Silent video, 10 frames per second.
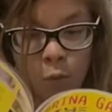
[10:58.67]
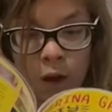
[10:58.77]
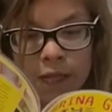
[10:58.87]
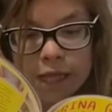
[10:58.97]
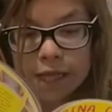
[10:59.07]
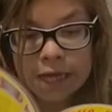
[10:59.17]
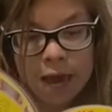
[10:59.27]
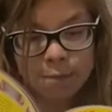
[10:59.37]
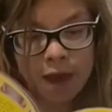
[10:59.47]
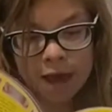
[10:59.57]
Once the
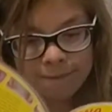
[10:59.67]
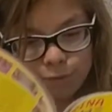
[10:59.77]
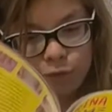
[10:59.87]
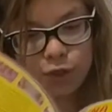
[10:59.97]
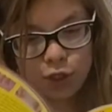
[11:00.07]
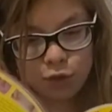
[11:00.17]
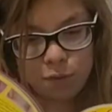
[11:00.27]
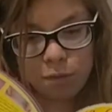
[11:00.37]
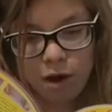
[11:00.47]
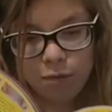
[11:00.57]
slime has formed
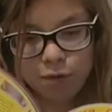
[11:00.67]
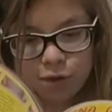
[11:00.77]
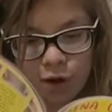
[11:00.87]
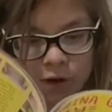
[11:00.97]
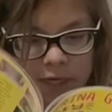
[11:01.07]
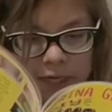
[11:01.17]
into a blob, start